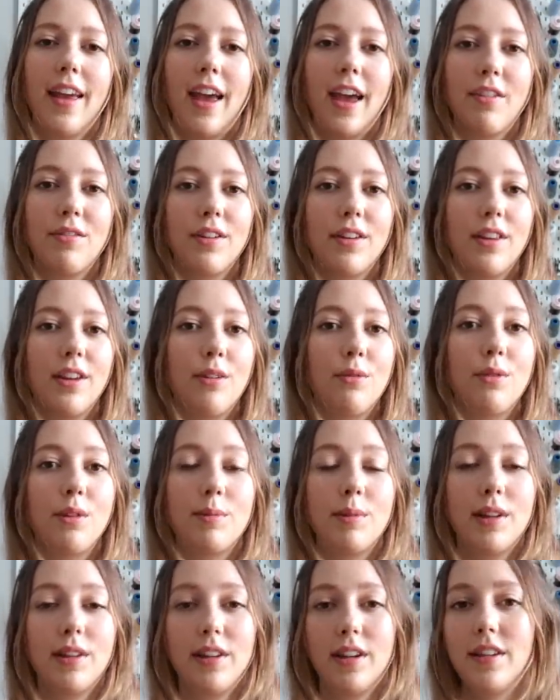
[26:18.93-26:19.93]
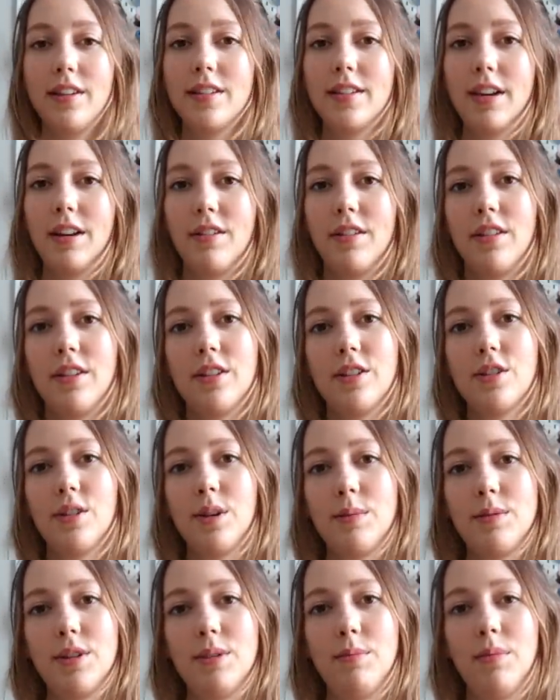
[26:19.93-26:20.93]
Everything will be linked down in the
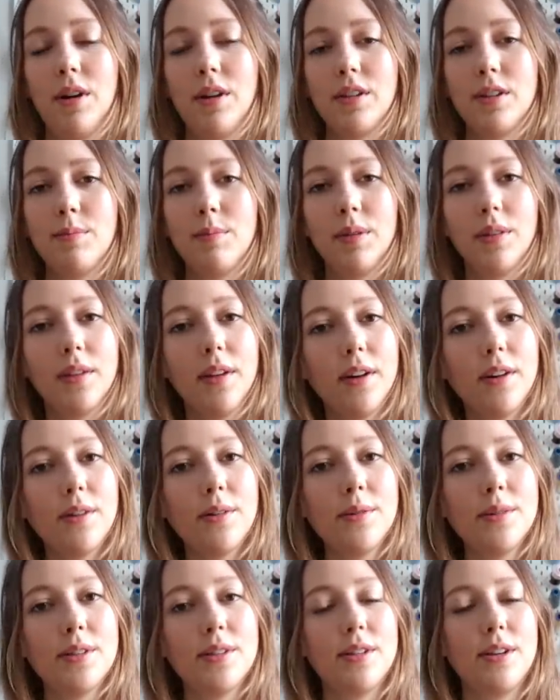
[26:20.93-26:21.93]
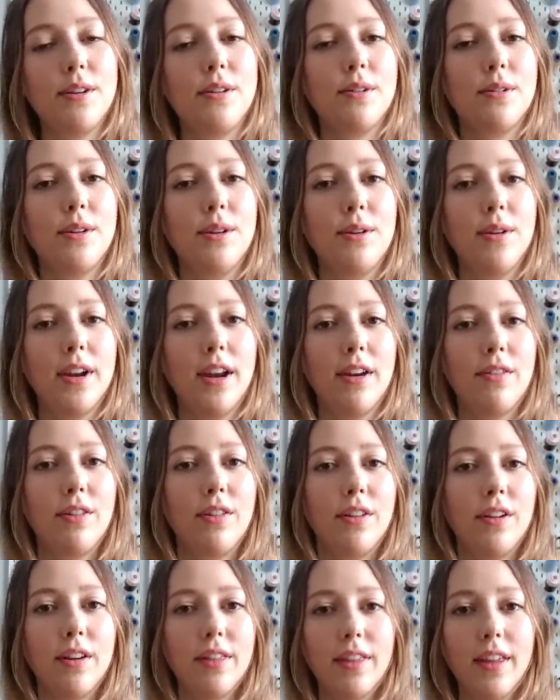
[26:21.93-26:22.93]
description box below, so you can have a
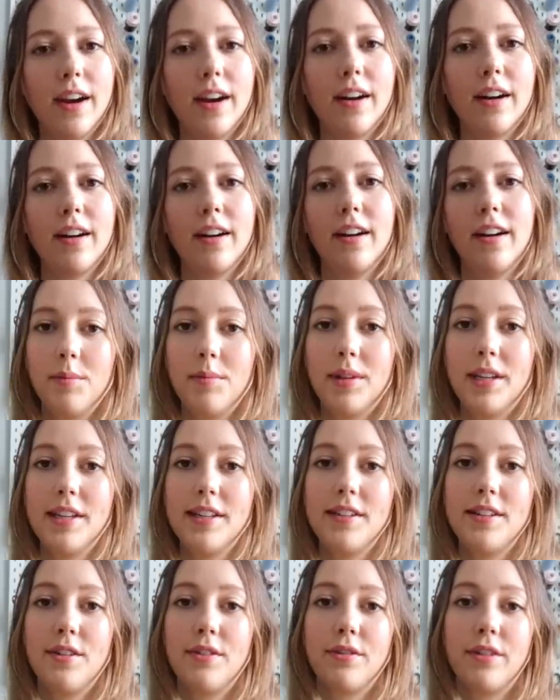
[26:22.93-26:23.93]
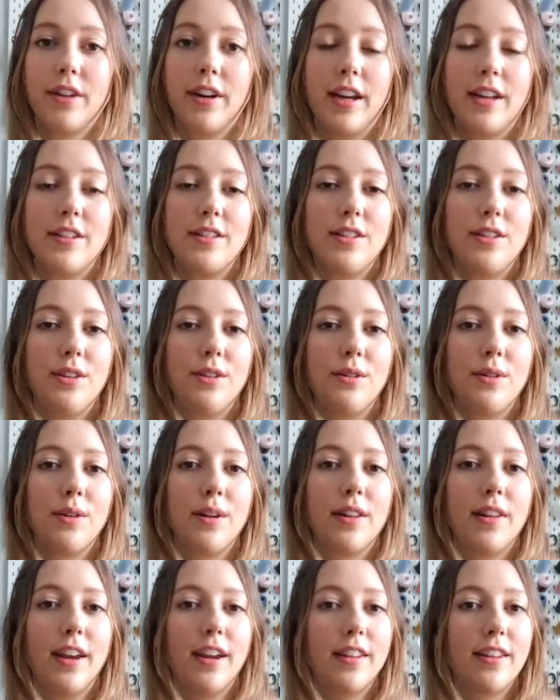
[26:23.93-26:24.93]
look there. Please don't forget to
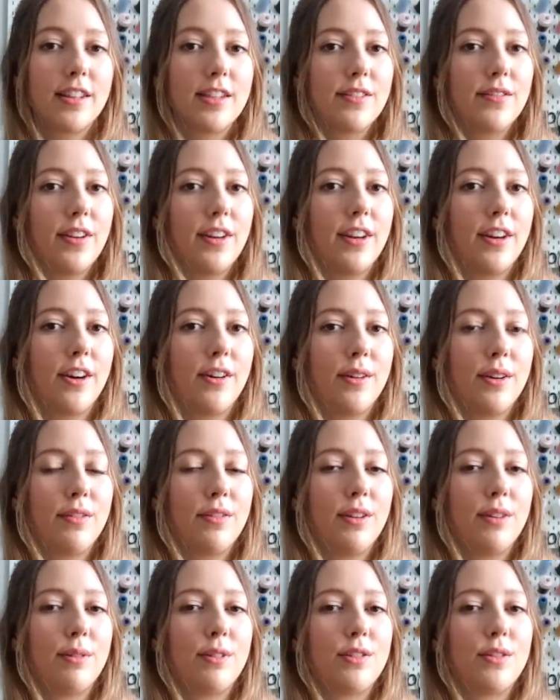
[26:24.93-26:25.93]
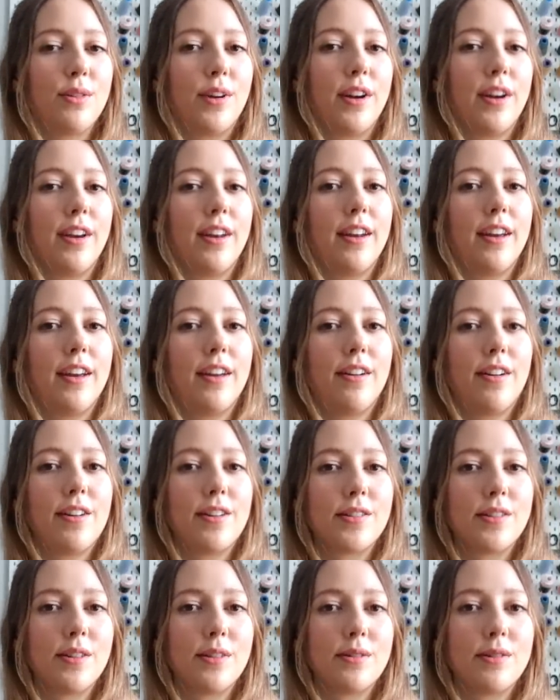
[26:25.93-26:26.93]
like this video if you enjoyed it and
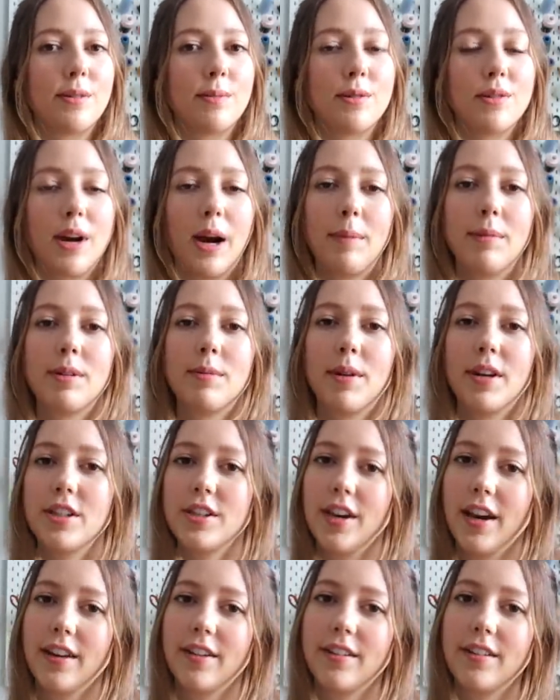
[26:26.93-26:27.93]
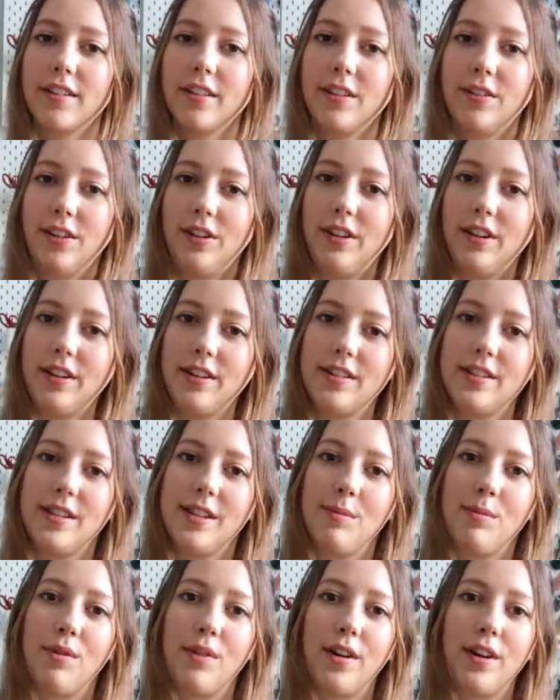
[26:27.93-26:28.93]
also subscribe to my channel if you'd like to see
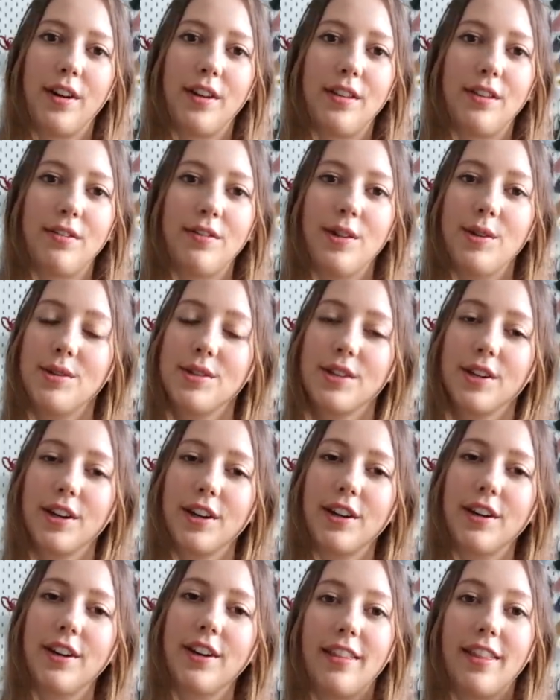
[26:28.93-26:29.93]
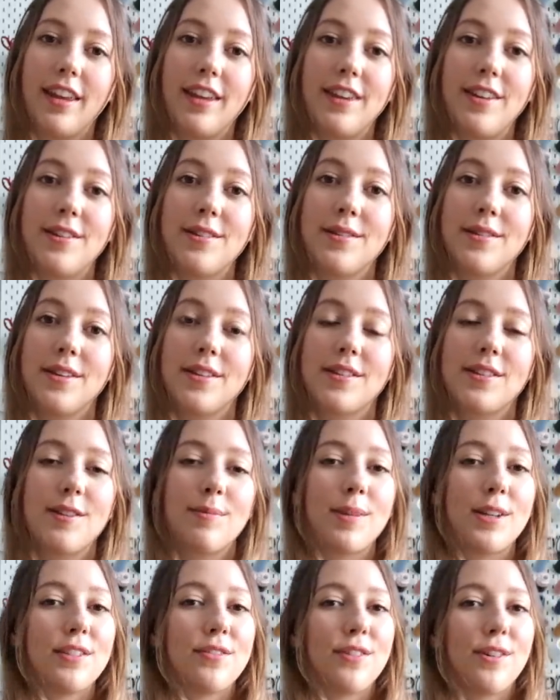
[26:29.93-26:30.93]
more in the future. Thank you so
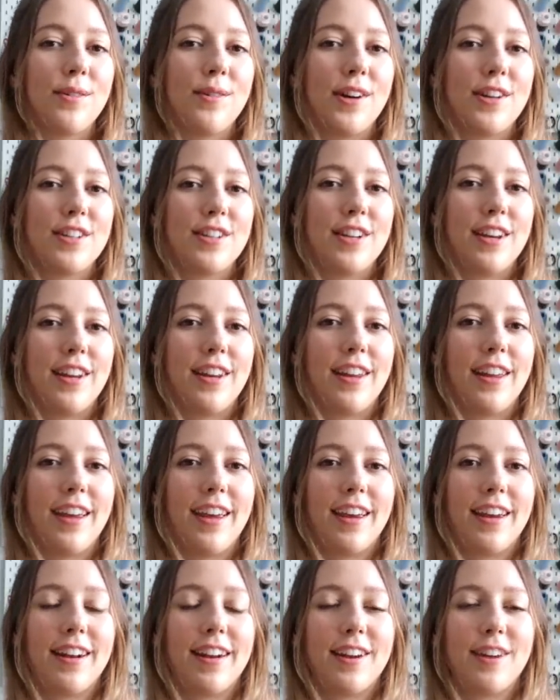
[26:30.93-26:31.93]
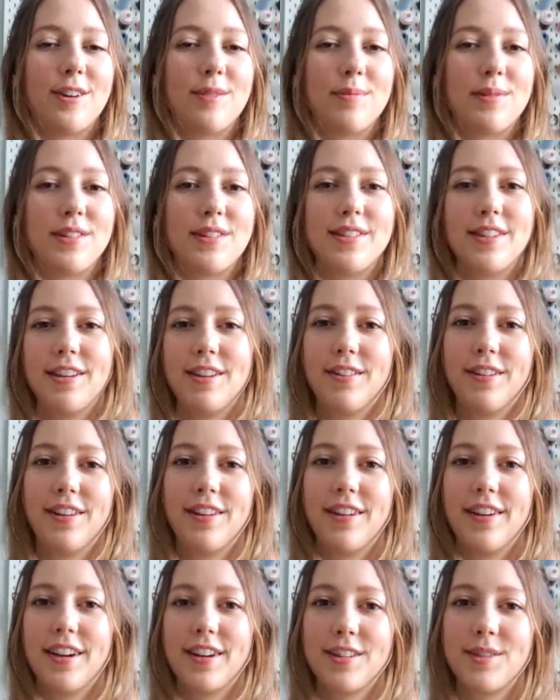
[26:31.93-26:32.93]
much for watching and I hope to see you in
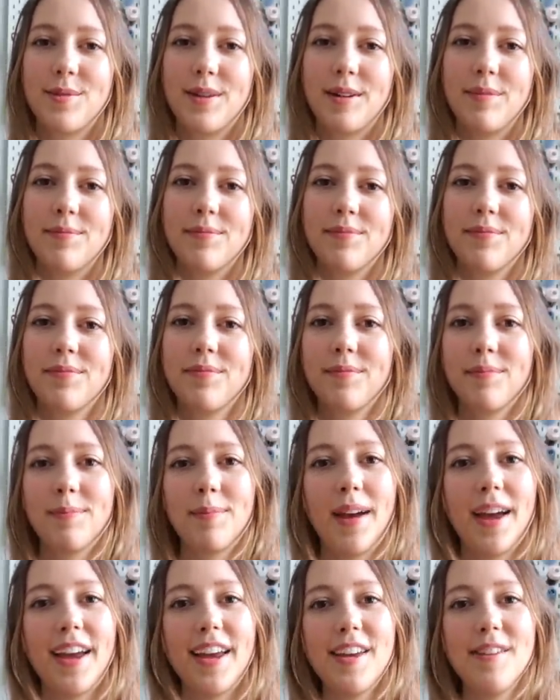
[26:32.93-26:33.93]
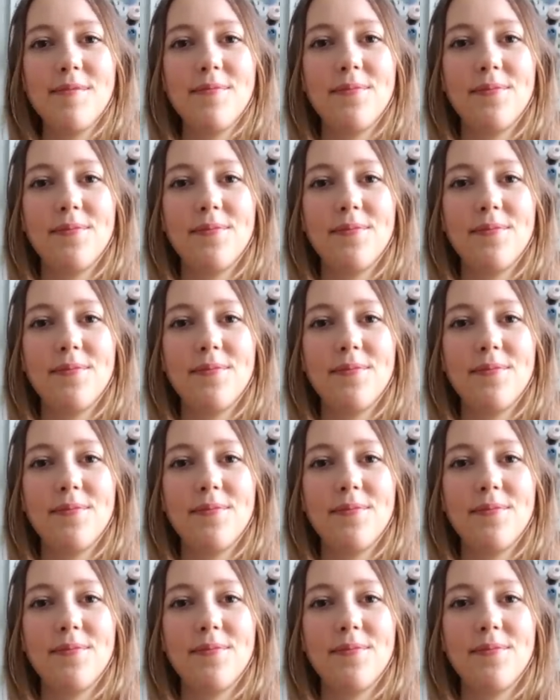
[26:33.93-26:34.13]
the next one. Bye!